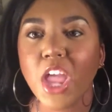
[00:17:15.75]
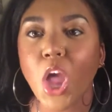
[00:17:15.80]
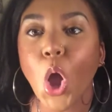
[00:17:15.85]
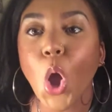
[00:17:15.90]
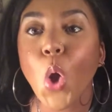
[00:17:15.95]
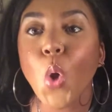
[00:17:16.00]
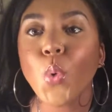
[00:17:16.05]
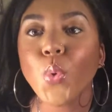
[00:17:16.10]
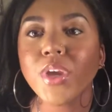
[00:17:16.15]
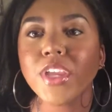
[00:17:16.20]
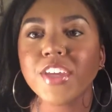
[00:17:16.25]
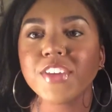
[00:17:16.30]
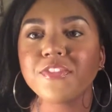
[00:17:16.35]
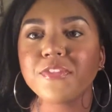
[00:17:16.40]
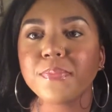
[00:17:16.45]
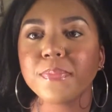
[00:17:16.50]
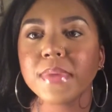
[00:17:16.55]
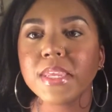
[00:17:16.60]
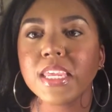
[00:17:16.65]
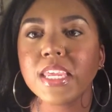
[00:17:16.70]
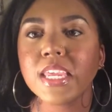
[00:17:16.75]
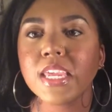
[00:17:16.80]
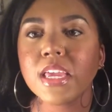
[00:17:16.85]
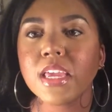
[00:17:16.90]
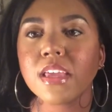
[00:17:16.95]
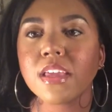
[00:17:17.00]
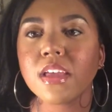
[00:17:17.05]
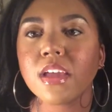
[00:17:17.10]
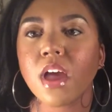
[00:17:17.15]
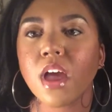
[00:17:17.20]
Oh, give me
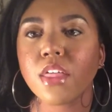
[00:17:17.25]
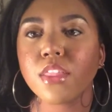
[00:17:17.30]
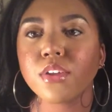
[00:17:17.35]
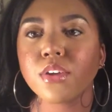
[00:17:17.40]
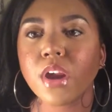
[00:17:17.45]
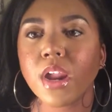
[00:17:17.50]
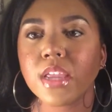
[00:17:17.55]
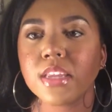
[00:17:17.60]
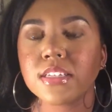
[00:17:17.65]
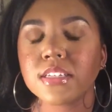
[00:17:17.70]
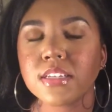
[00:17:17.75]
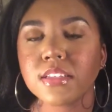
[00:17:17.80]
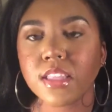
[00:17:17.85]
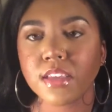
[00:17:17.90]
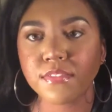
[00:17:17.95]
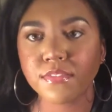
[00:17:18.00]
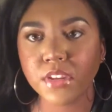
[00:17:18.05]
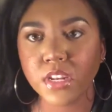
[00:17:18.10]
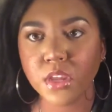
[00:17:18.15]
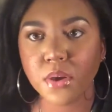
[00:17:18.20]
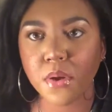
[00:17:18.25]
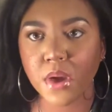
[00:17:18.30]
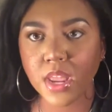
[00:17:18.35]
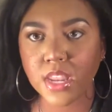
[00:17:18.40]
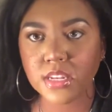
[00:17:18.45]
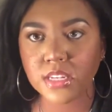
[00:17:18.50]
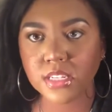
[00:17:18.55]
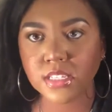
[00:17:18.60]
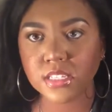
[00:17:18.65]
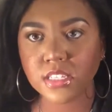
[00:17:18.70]
other video
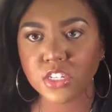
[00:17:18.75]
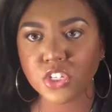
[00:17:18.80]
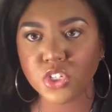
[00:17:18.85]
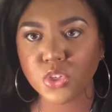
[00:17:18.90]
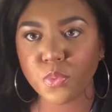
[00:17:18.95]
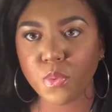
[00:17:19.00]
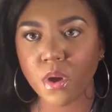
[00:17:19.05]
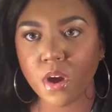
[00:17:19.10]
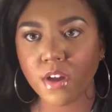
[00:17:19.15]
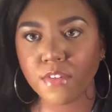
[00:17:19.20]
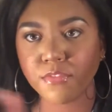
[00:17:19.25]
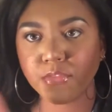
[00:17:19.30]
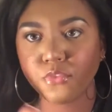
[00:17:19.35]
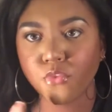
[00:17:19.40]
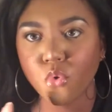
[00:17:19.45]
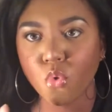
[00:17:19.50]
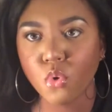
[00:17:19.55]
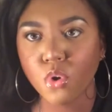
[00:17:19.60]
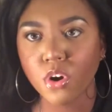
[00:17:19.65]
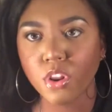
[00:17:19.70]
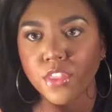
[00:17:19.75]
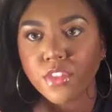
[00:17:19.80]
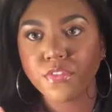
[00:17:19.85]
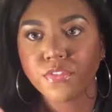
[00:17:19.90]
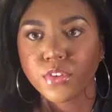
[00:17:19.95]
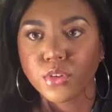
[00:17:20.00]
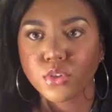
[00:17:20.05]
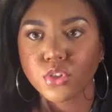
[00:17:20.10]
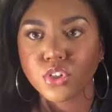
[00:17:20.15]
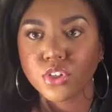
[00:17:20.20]
ideas that you want for the
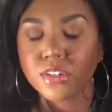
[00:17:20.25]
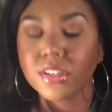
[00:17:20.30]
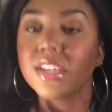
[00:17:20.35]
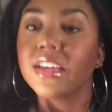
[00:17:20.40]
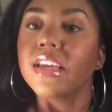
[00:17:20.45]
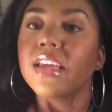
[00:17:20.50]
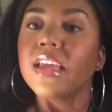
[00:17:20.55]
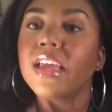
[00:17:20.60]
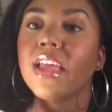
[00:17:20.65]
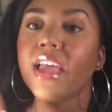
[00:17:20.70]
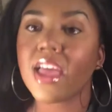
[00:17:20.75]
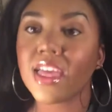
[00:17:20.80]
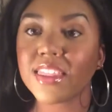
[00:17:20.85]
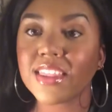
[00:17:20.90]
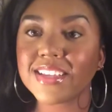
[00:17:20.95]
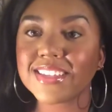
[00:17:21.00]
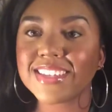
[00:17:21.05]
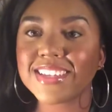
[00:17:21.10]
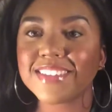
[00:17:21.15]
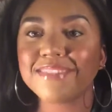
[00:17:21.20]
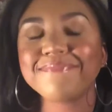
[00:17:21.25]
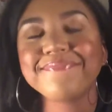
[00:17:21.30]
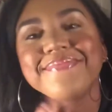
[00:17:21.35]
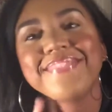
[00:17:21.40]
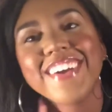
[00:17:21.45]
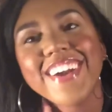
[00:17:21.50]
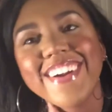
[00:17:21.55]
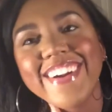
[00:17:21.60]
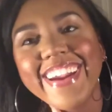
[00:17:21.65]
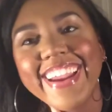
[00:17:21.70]
future. And that's it.
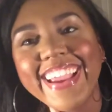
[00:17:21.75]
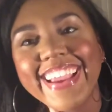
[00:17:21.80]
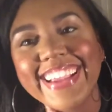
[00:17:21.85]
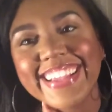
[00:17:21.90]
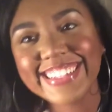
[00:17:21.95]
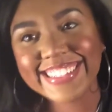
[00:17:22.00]
All right.